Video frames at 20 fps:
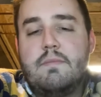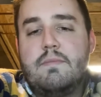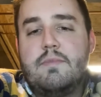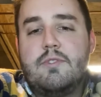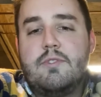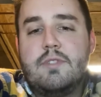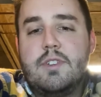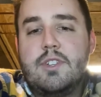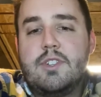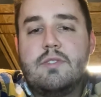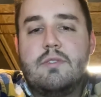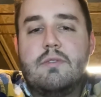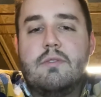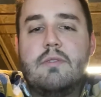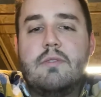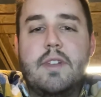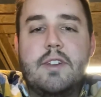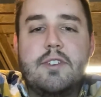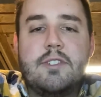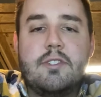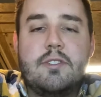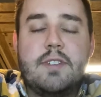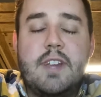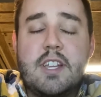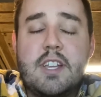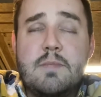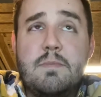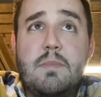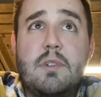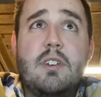traditional literature
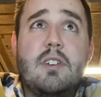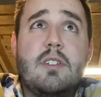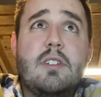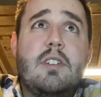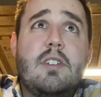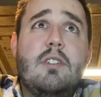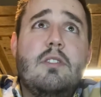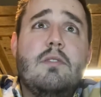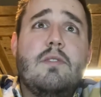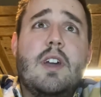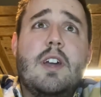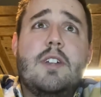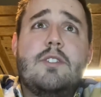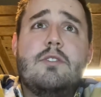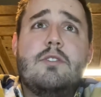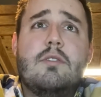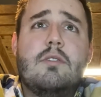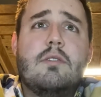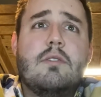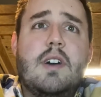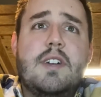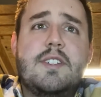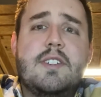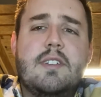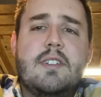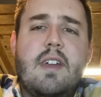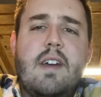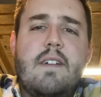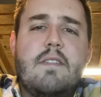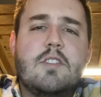textbook, you've got your
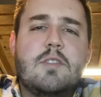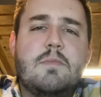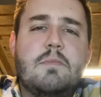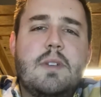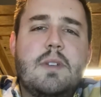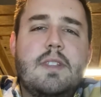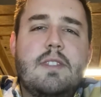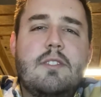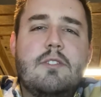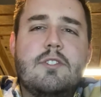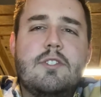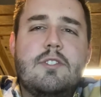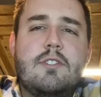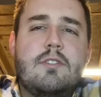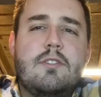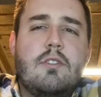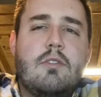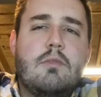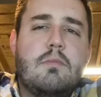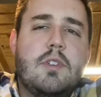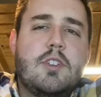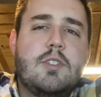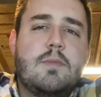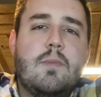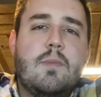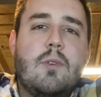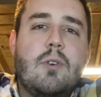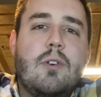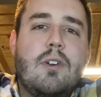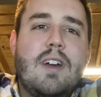classic novels, but there's so much
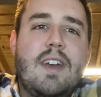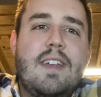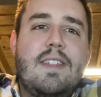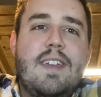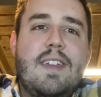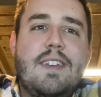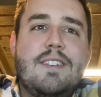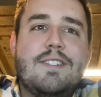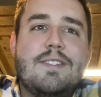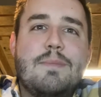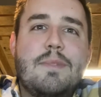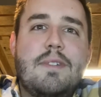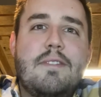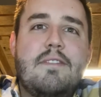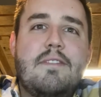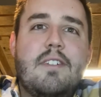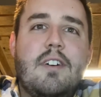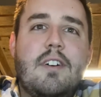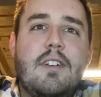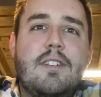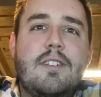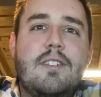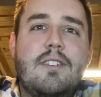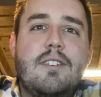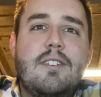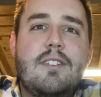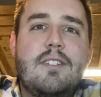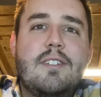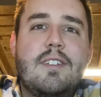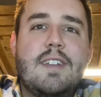more. I think something fun
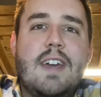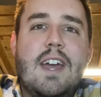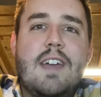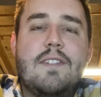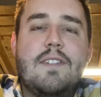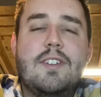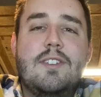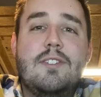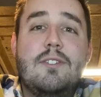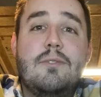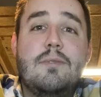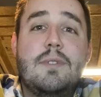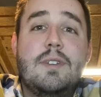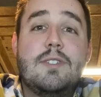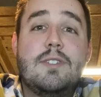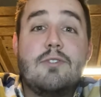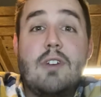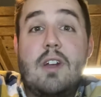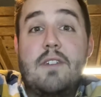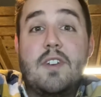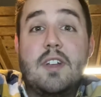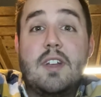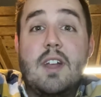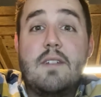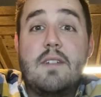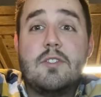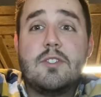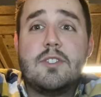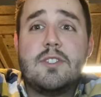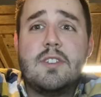to dive into is graphic
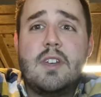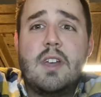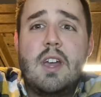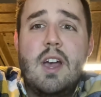novels.